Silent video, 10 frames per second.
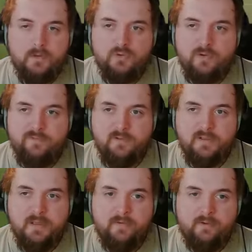
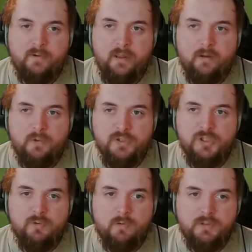Driven down the ground. I want
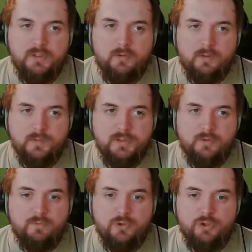
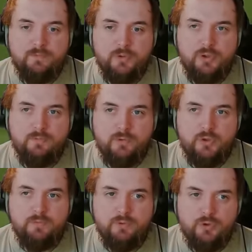to. Push
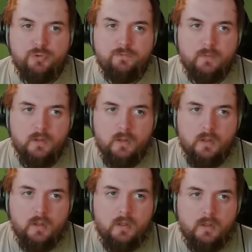him.
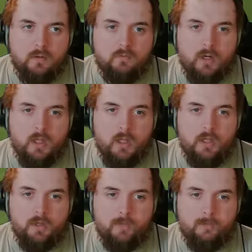Run
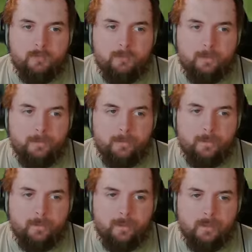hard.
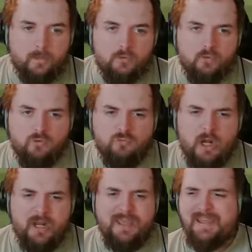Good
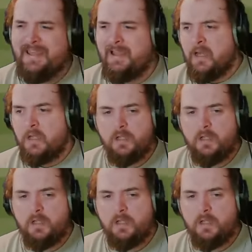running.